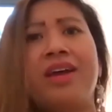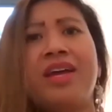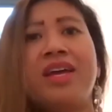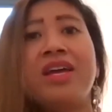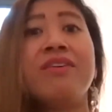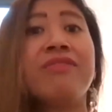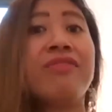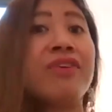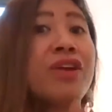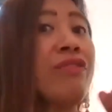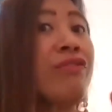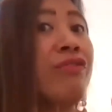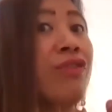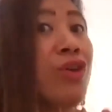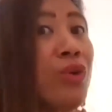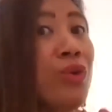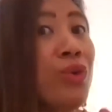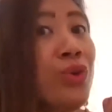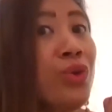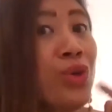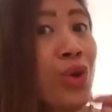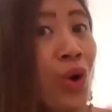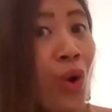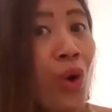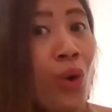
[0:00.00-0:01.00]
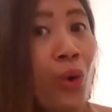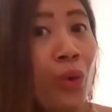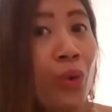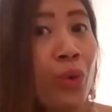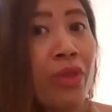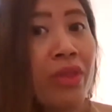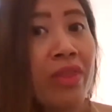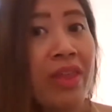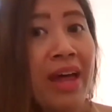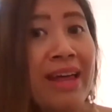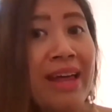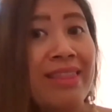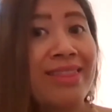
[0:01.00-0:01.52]
even if you
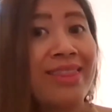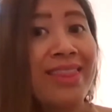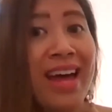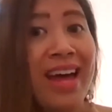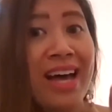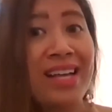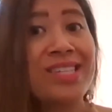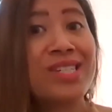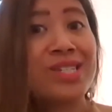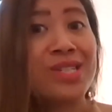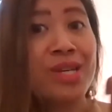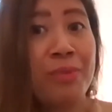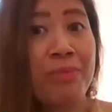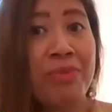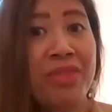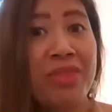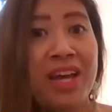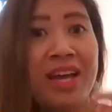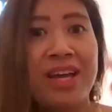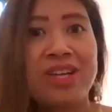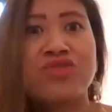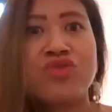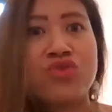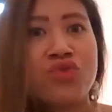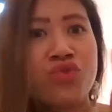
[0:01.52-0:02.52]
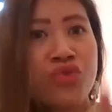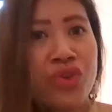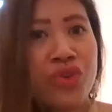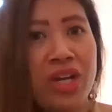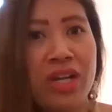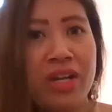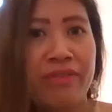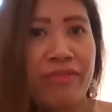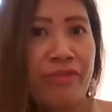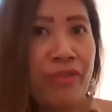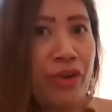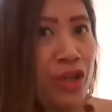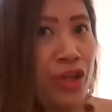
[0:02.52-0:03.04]
know that that something is
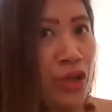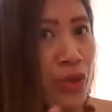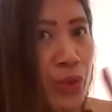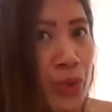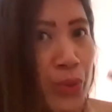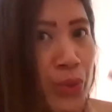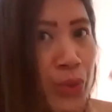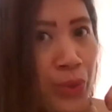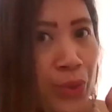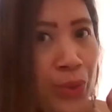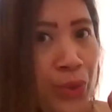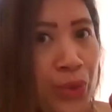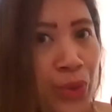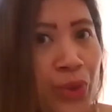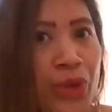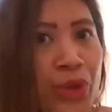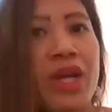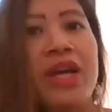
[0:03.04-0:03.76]
really for you